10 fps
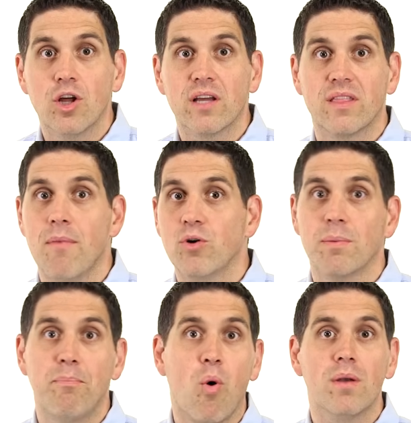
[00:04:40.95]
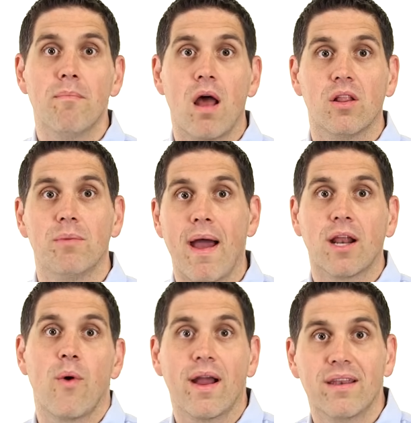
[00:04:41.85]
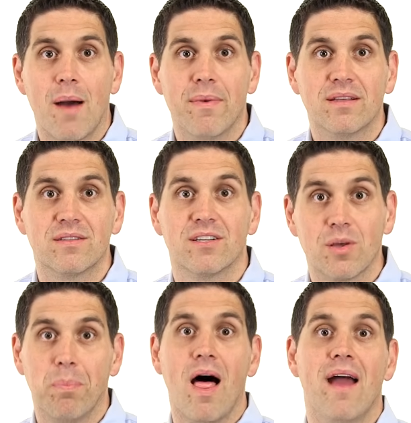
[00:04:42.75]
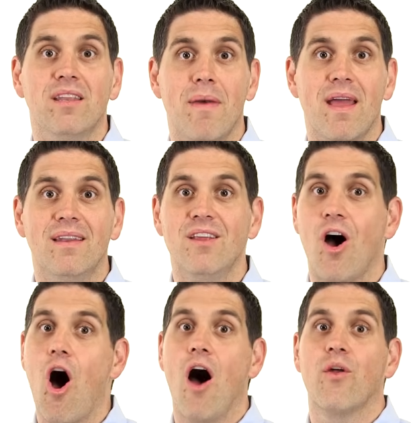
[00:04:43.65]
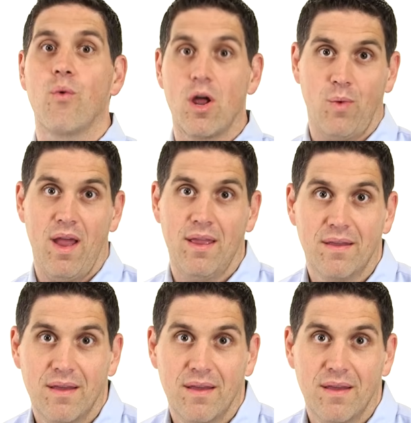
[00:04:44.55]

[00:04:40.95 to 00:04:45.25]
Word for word: and look at the most important model in microeconomics, supply and demand on the runway.